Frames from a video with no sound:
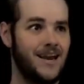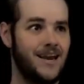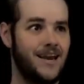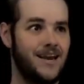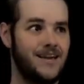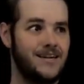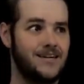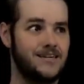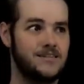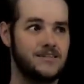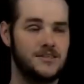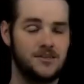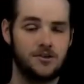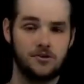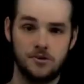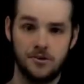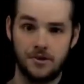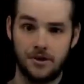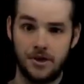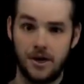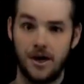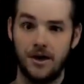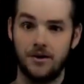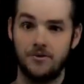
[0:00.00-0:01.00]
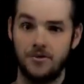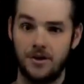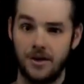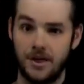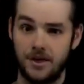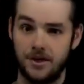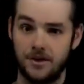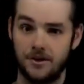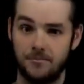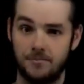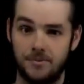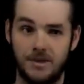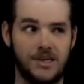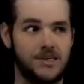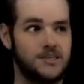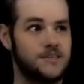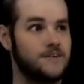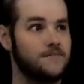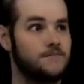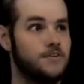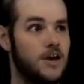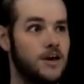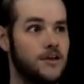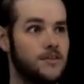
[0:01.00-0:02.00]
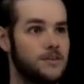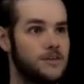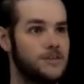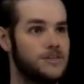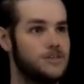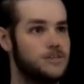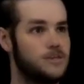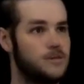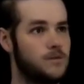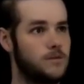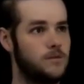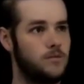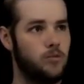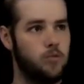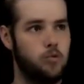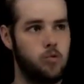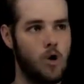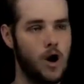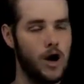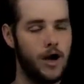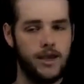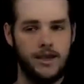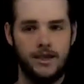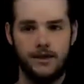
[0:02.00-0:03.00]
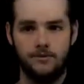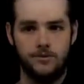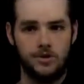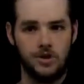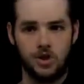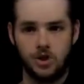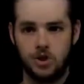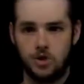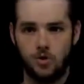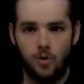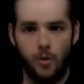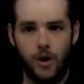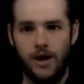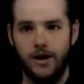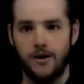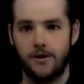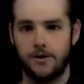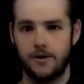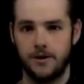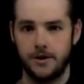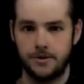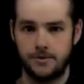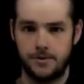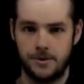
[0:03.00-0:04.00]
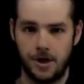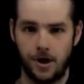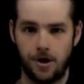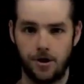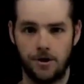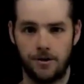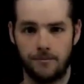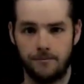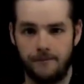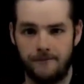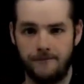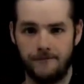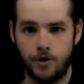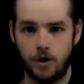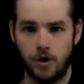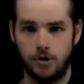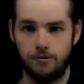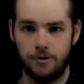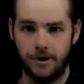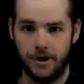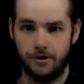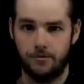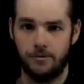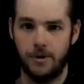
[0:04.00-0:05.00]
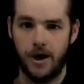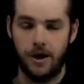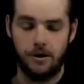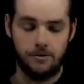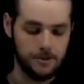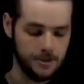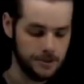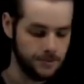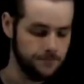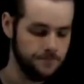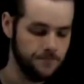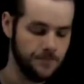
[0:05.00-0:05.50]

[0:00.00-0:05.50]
And it's certainly not linear because I've got this y squared term floating around.